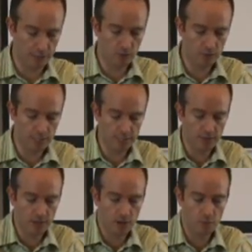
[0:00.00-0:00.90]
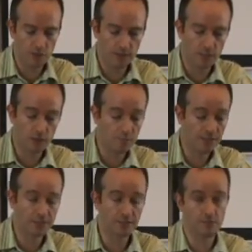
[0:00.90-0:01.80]
They don't necessarily operate in
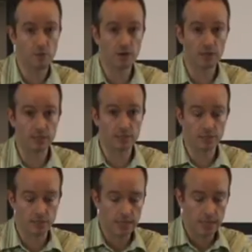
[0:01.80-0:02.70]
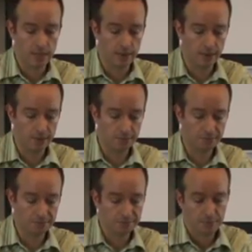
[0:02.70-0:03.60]
competitive markets.
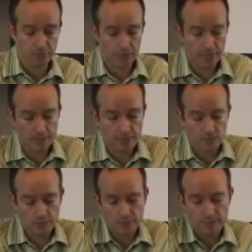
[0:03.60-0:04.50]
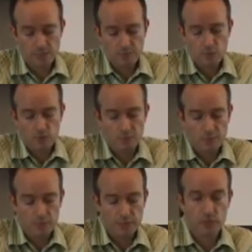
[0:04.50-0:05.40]
The example would be
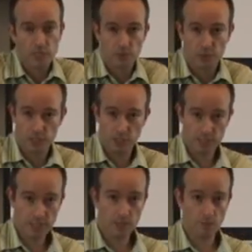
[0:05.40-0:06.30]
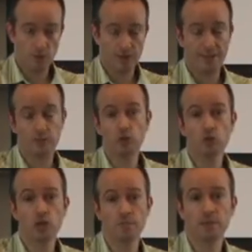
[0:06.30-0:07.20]
public transportation in Singapore. You have
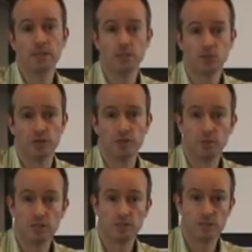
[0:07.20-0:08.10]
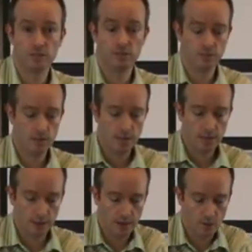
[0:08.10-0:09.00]
2 companies running buses.
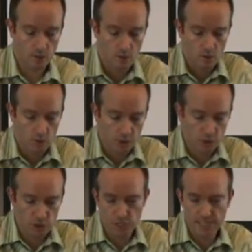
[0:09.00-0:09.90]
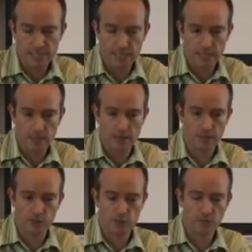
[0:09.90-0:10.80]
Now, we're not suggesting
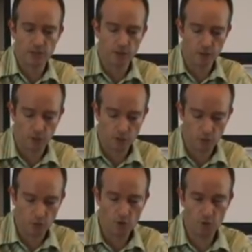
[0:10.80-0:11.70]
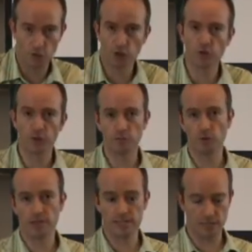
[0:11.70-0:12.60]
that there's something wrong with the current
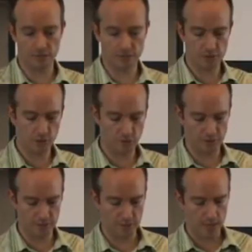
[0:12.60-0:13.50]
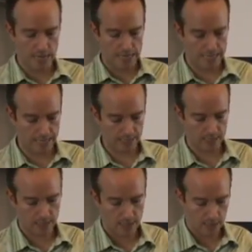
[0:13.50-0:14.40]
pricing of their service,
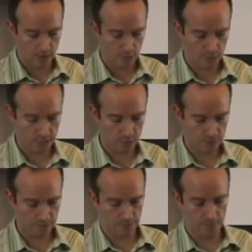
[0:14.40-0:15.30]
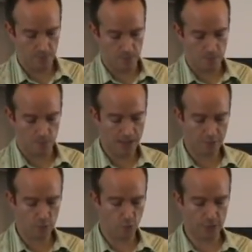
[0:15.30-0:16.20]
yet we
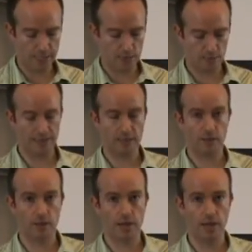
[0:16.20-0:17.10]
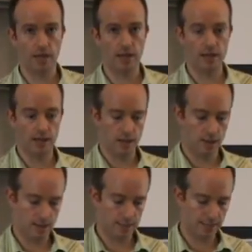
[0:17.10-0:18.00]
have to point out that a
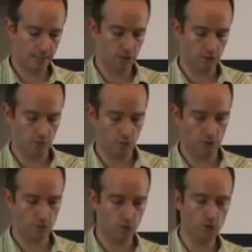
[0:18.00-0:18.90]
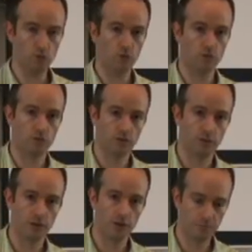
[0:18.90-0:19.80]
sector with 2
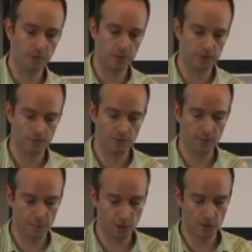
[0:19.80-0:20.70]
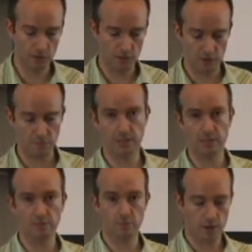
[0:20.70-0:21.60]
companies is not a
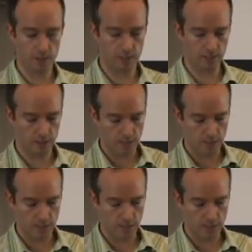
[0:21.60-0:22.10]
competitive market.